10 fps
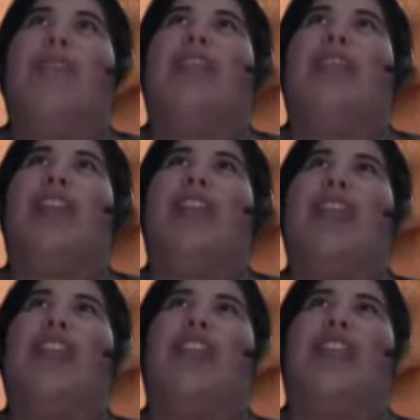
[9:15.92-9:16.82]
was
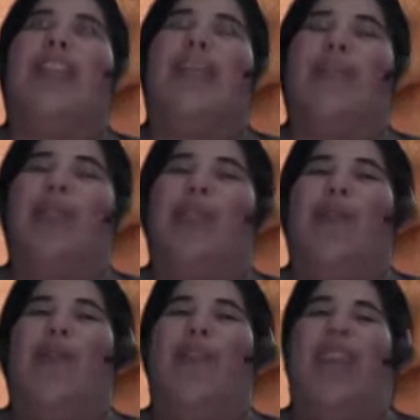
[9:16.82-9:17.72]
such a deep
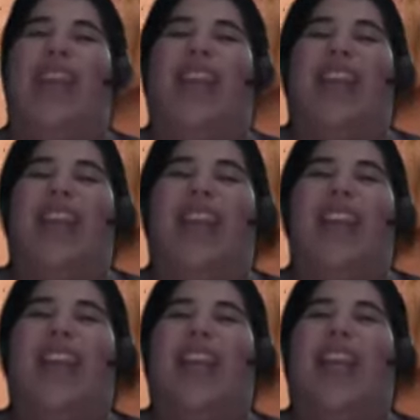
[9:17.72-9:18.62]
soul that I think
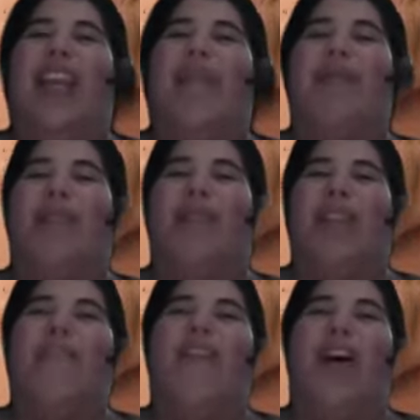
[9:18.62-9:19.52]
that he put
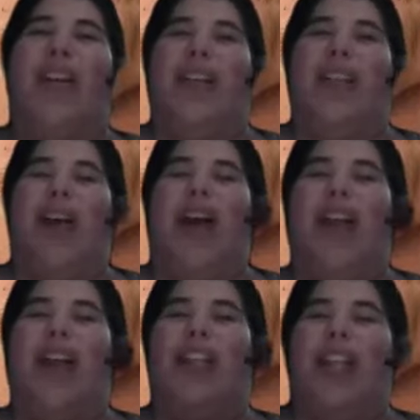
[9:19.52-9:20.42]
himself on a
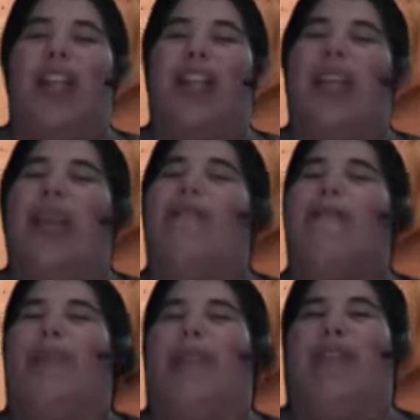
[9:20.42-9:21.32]
lot and tried to take on the
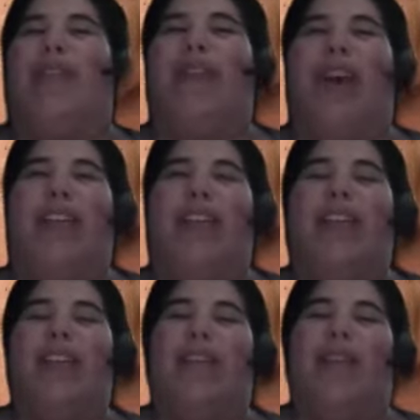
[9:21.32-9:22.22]
burden of
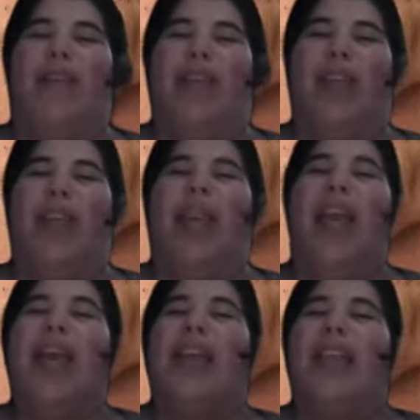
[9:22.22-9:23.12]
others and never really
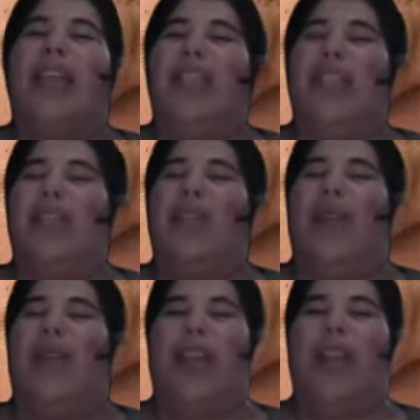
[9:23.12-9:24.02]
listened to
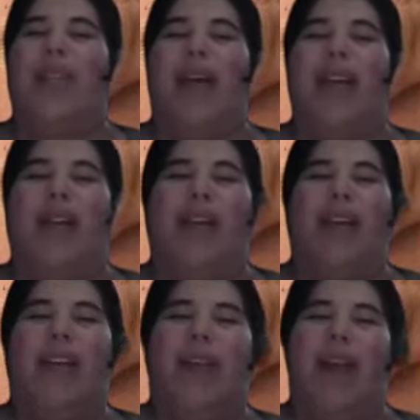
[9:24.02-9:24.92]
what his body or
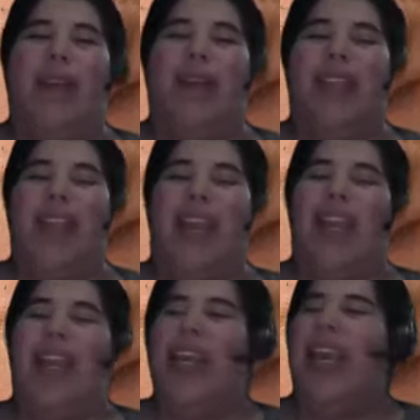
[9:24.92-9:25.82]
his mind was
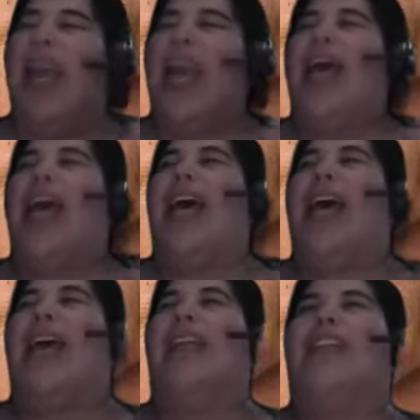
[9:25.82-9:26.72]
saying.
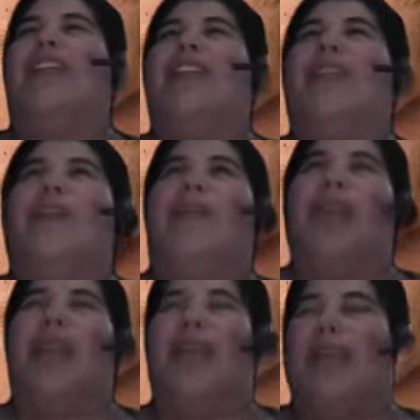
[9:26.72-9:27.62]
And so
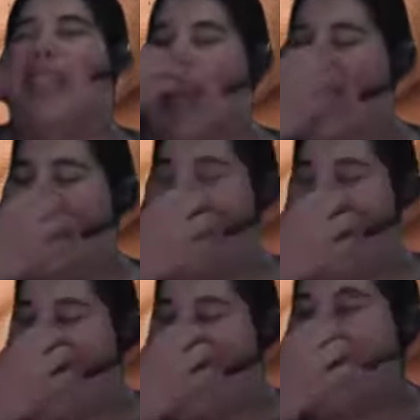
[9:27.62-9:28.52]
when he was saying
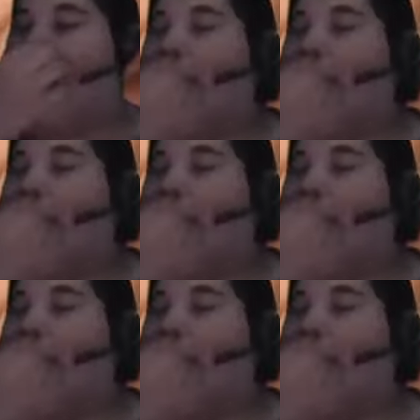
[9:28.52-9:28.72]
that